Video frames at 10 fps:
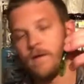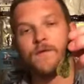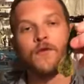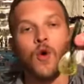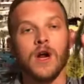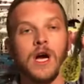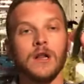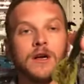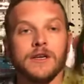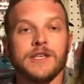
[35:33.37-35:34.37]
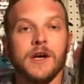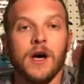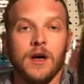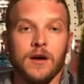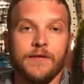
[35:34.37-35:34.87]
four colors
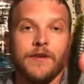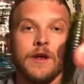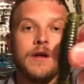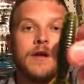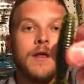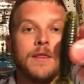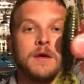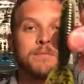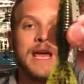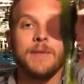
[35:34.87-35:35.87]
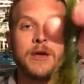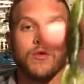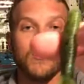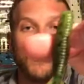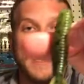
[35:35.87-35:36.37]
of the
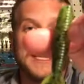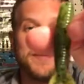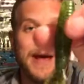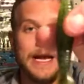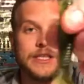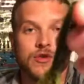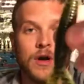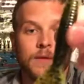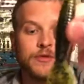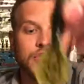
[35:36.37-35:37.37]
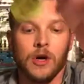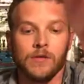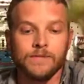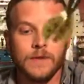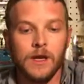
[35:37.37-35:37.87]
baby Rage Menace grub.
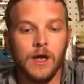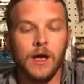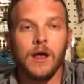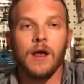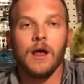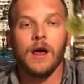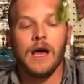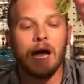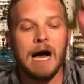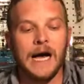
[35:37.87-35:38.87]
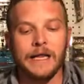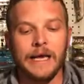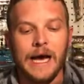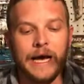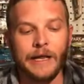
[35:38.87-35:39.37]
So
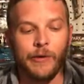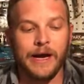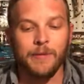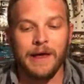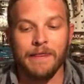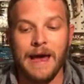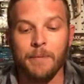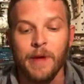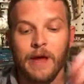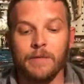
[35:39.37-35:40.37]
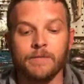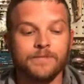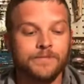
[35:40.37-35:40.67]
highly, highly recommend that bait.